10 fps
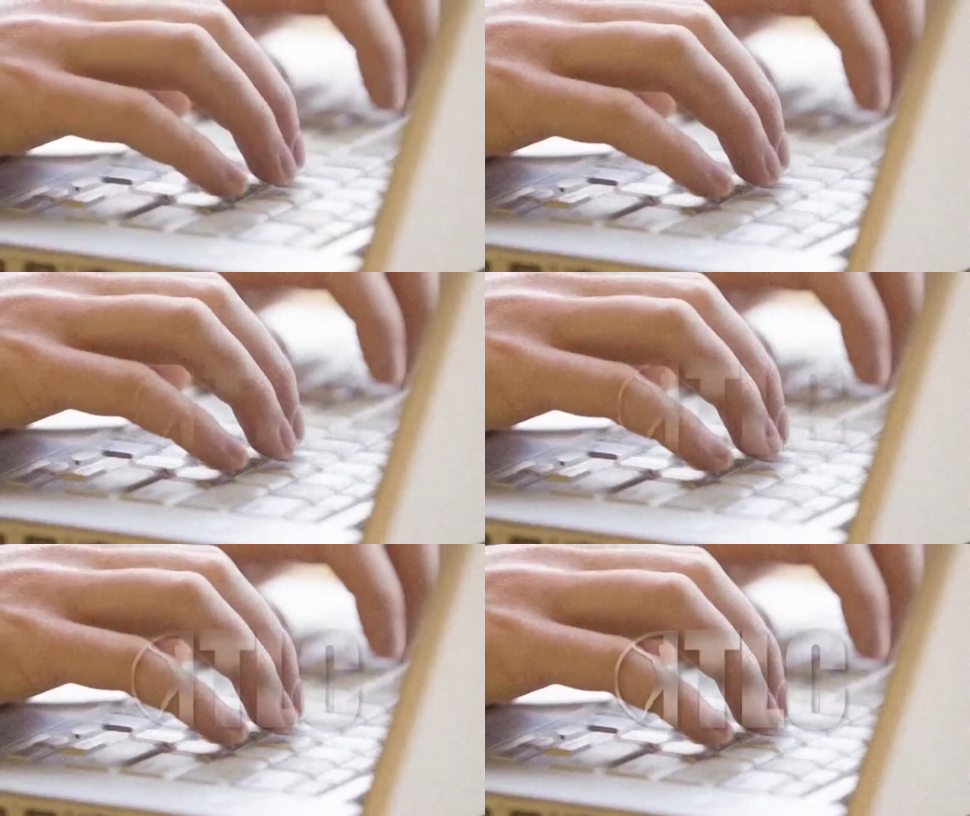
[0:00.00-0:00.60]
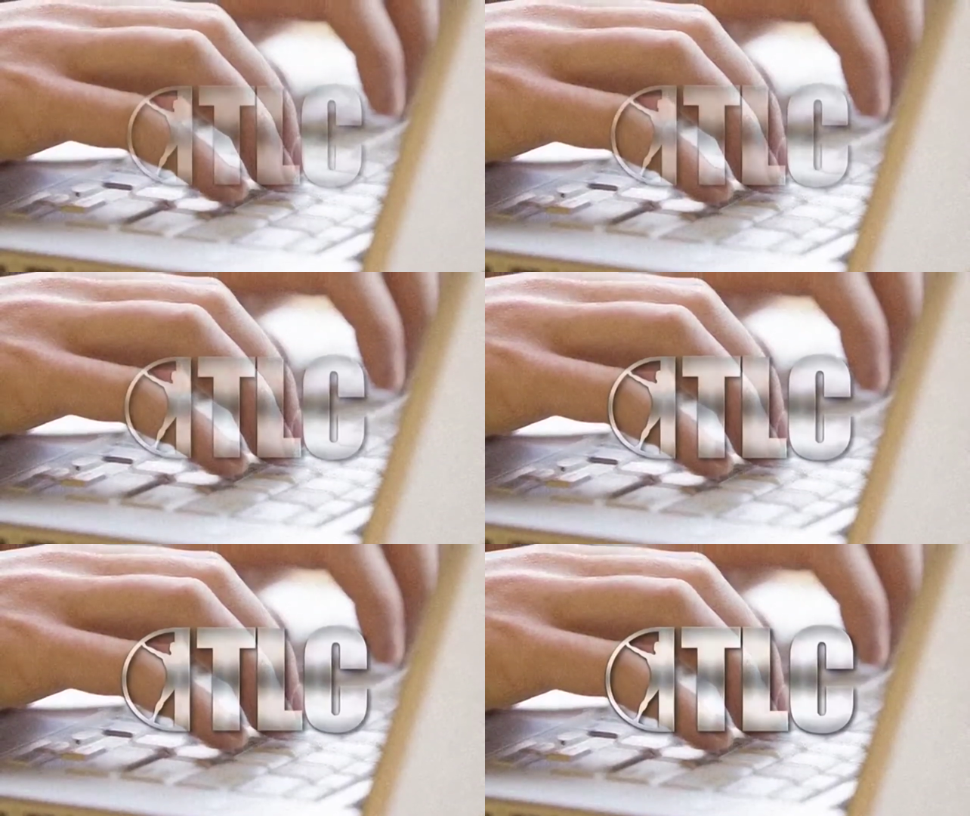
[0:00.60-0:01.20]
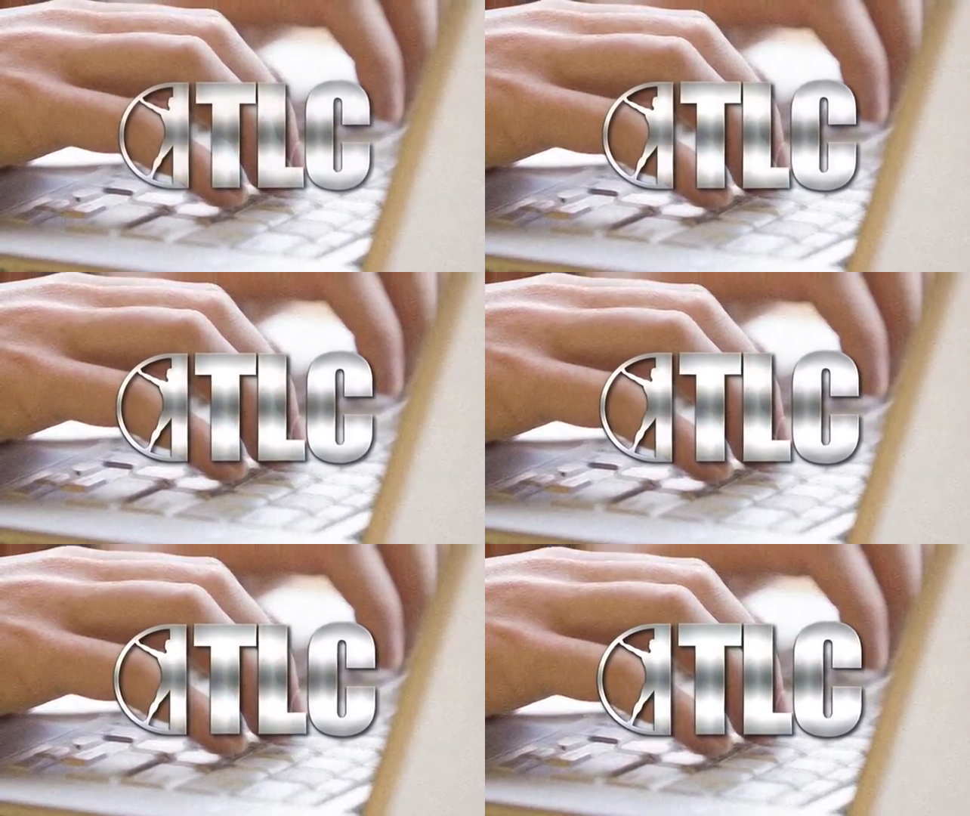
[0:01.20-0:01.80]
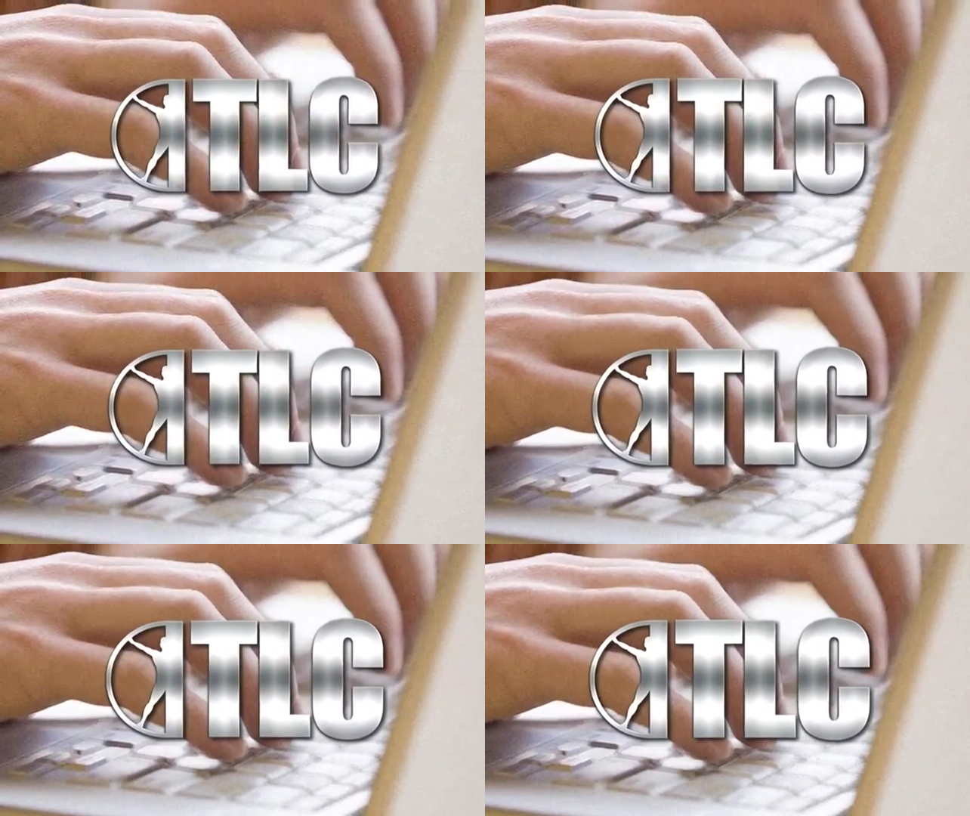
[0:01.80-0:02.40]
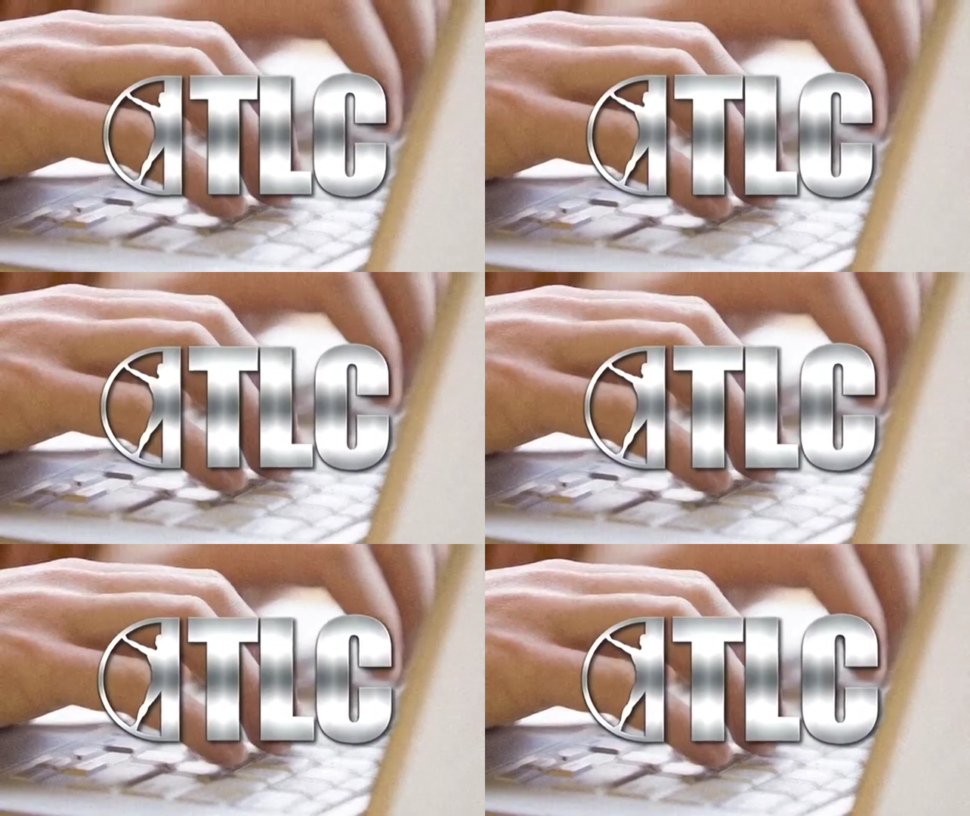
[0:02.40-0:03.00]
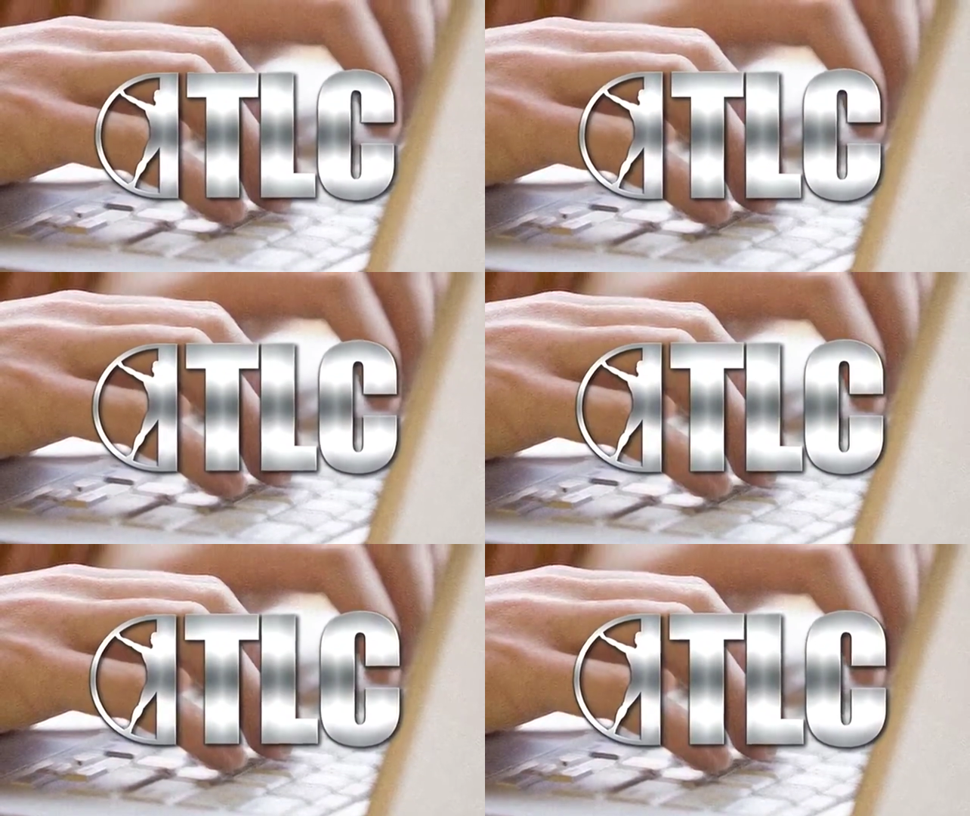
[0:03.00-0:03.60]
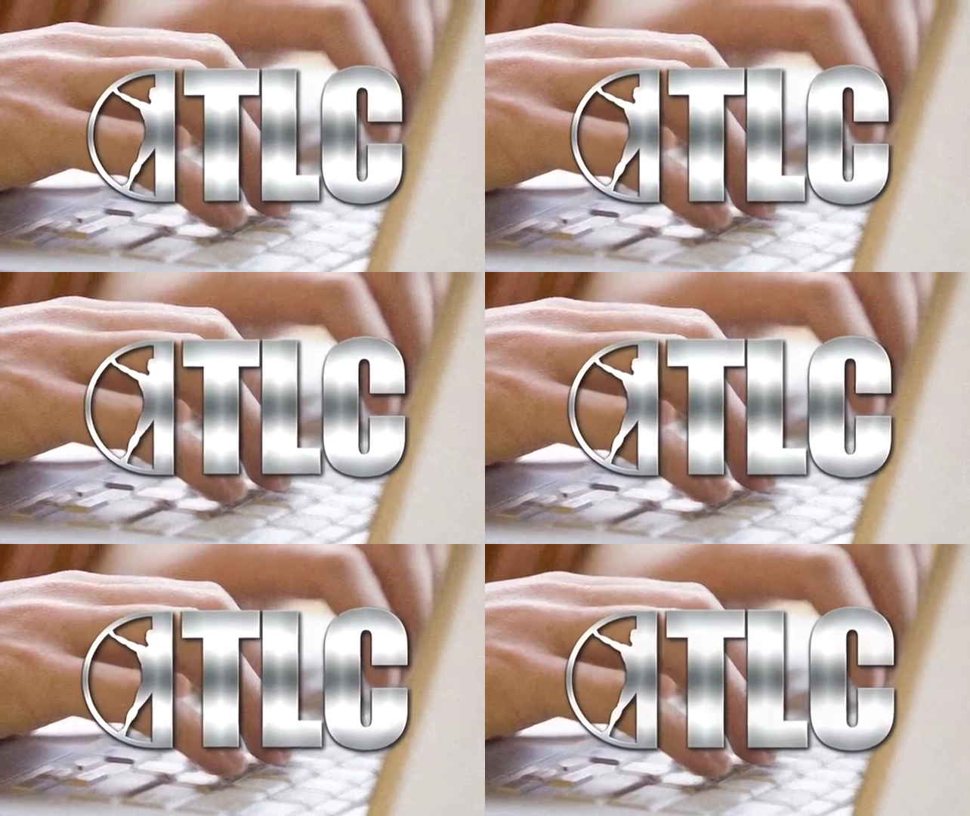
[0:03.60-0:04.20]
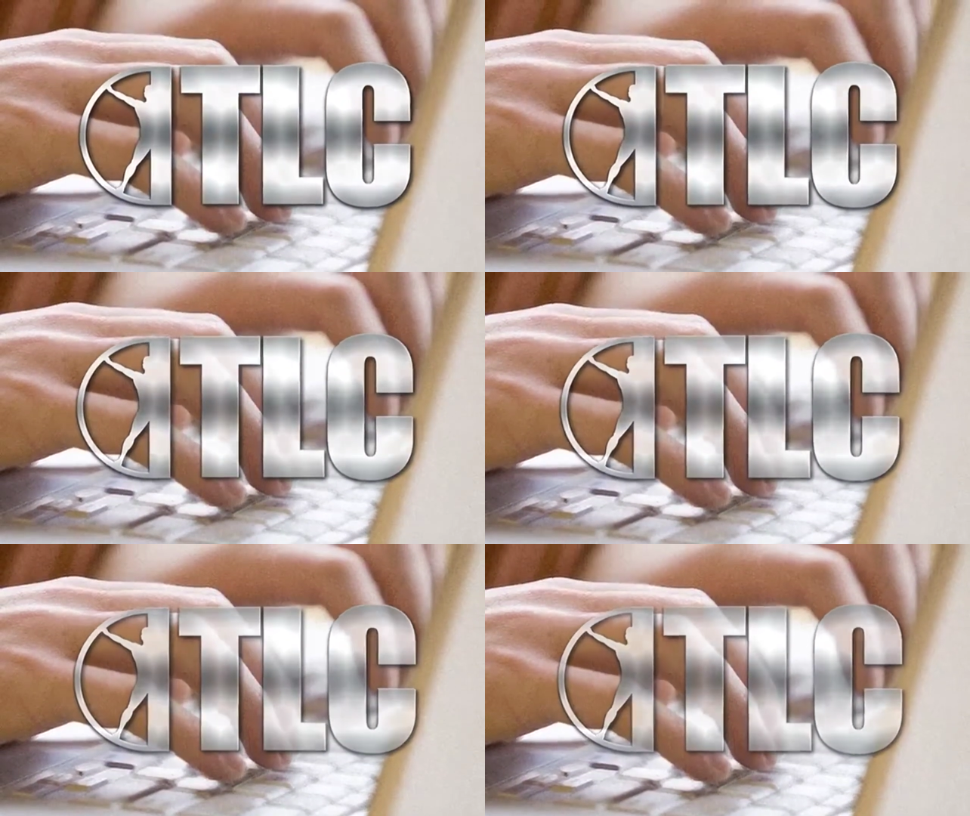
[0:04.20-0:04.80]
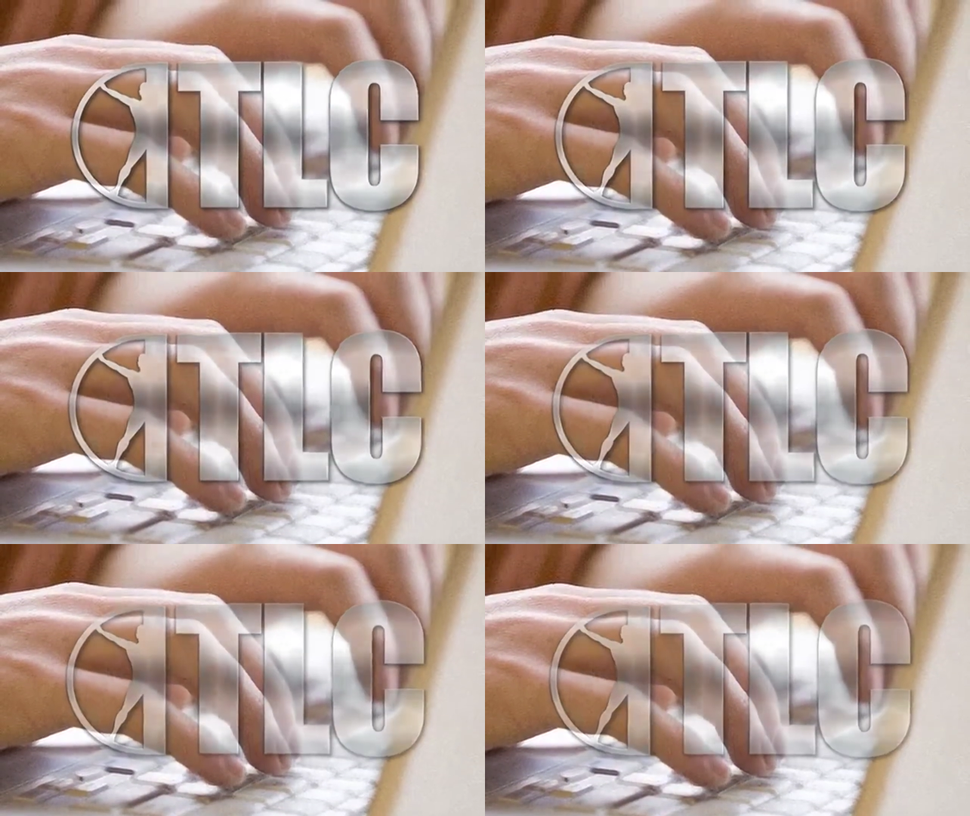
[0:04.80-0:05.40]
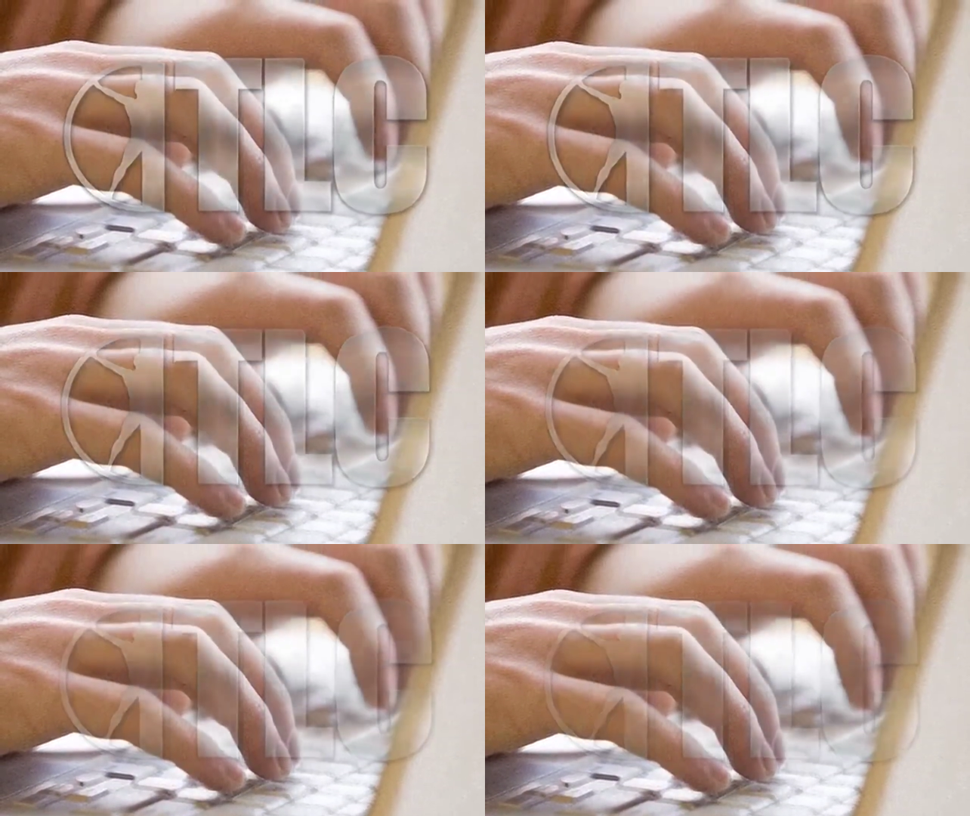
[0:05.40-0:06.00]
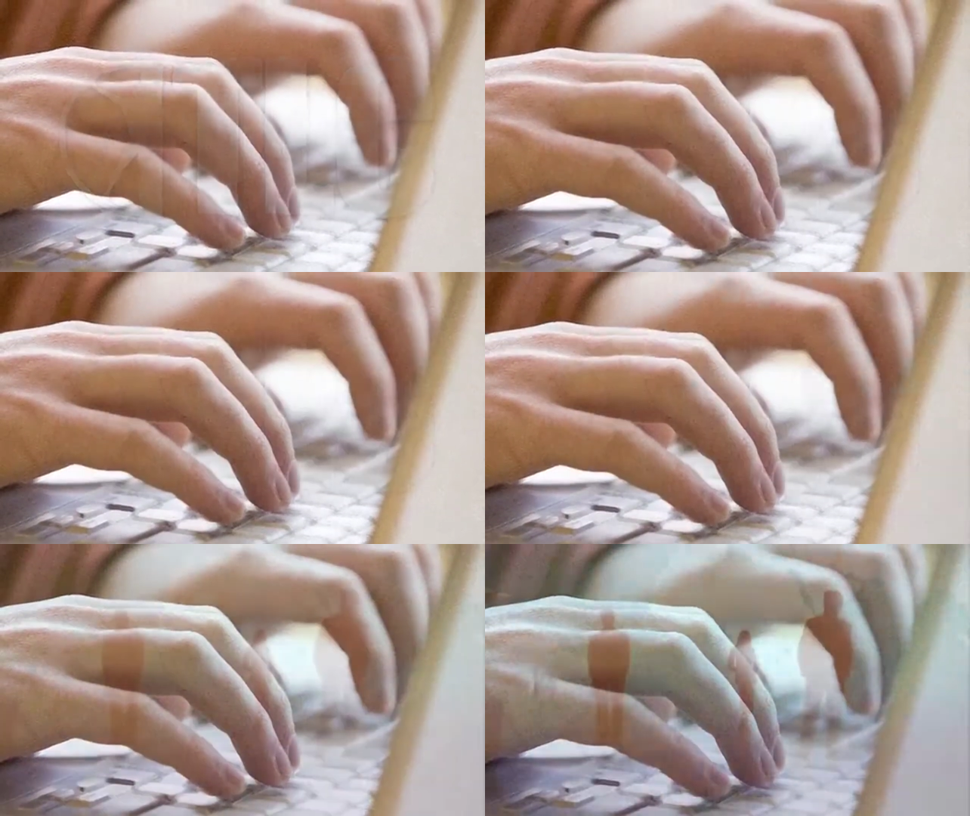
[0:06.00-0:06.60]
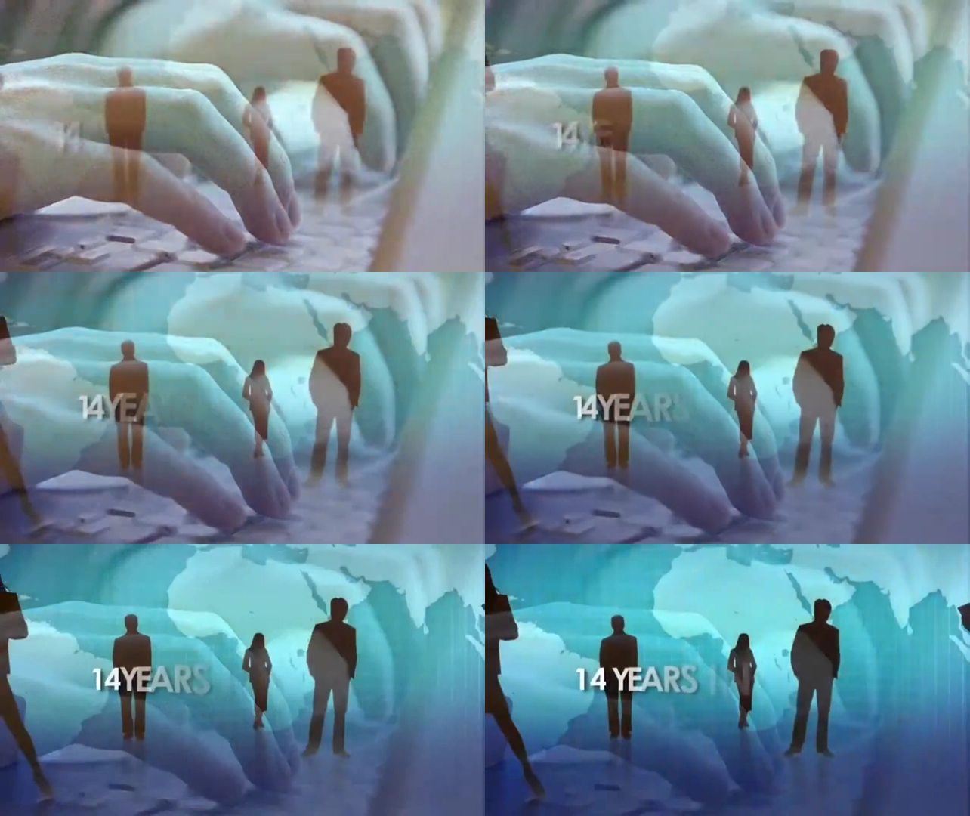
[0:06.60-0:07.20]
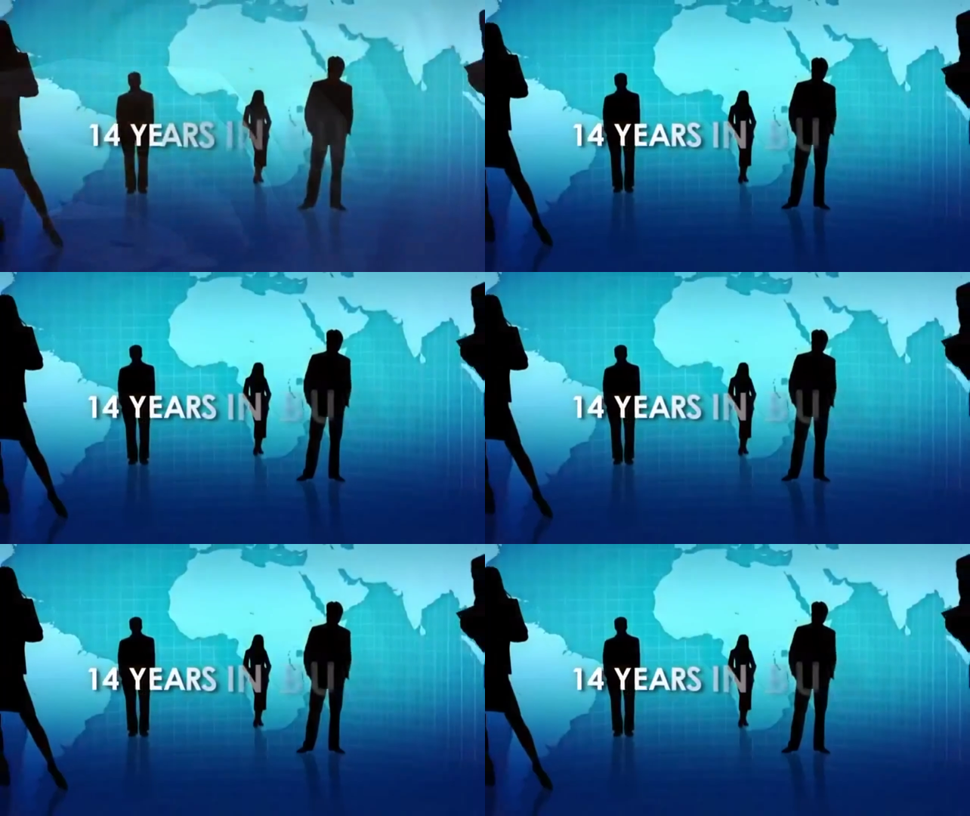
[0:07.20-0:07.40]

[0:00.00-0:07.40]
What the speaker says: (no speaker visible)